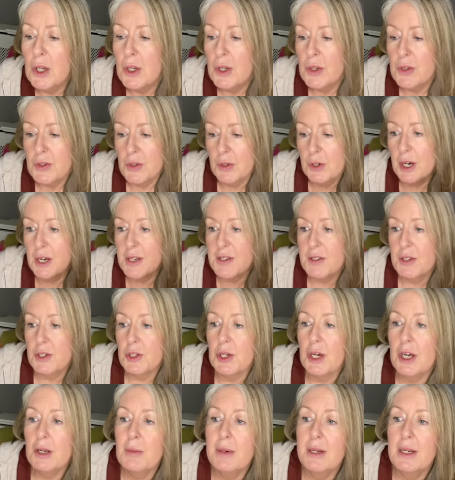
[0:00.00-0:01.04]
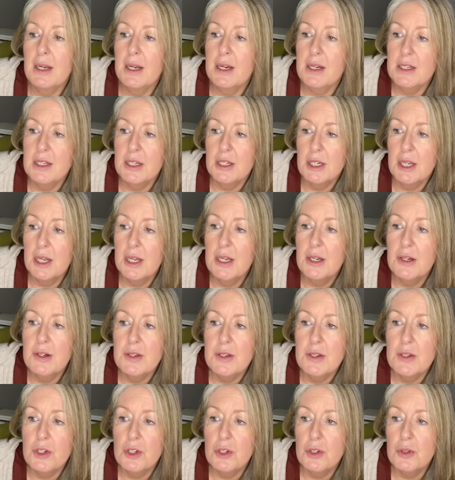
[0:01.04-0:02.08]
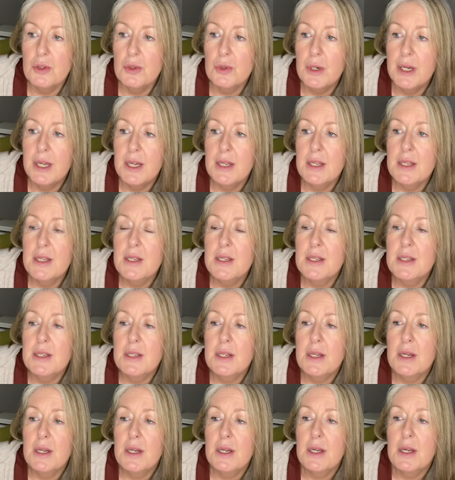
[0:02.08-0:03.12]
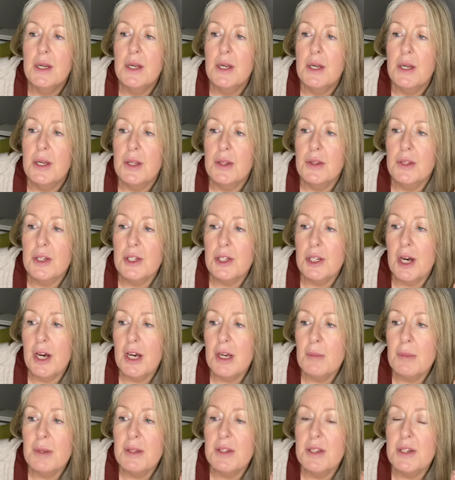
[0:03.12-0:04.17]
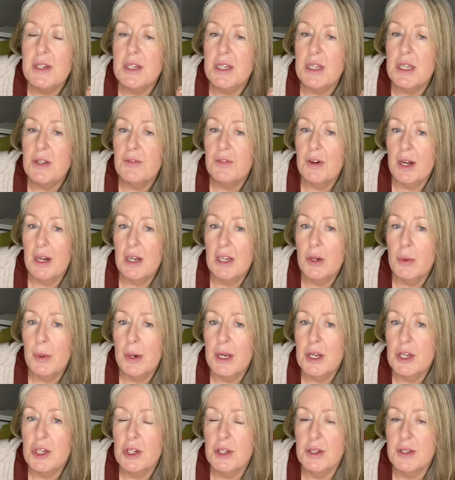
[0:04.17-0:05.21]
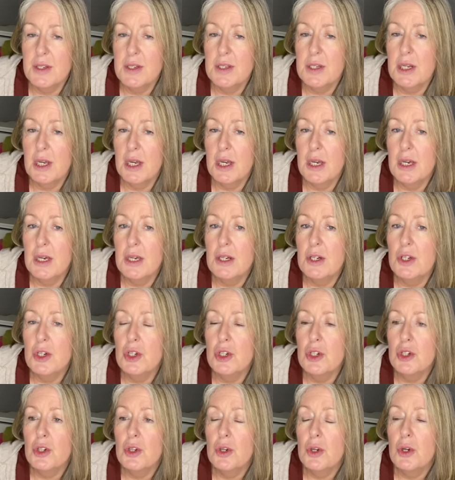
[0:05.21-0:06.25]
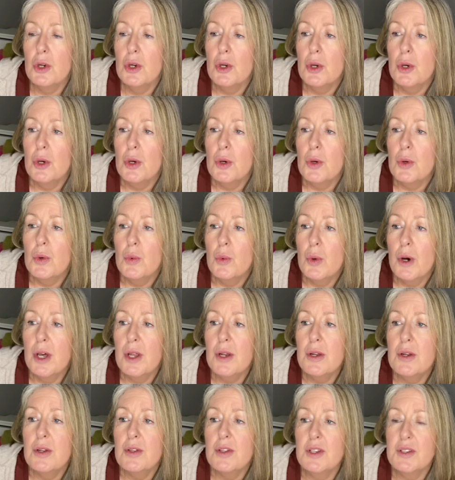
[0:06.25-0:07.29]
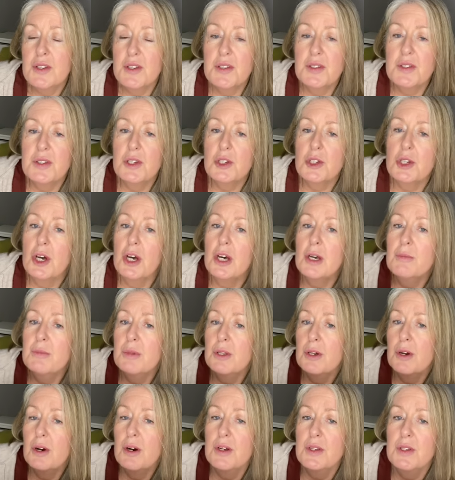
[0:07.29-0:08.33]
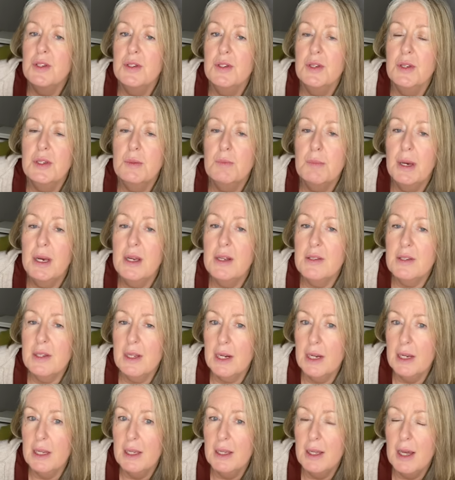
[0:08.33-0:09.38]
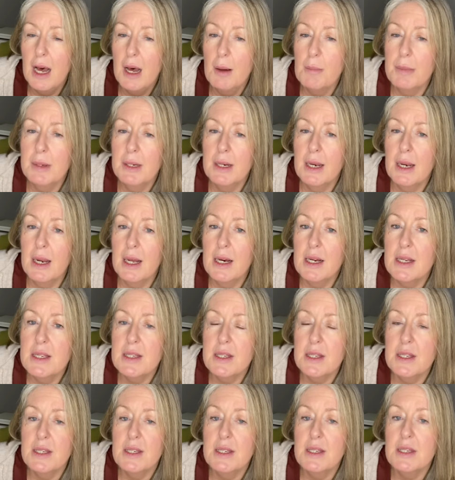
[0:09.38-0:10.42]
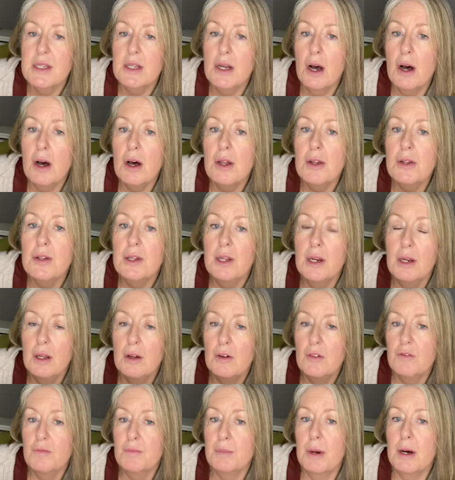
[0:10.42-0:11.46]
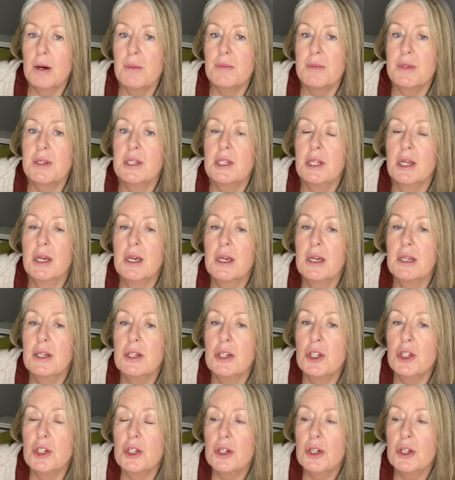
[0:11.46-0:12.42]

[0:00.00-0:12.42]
So guys, the time I'd like to take us to is the time in the devaluation stage when this is the time the narcissist basically capitalizes on the love bomb stage.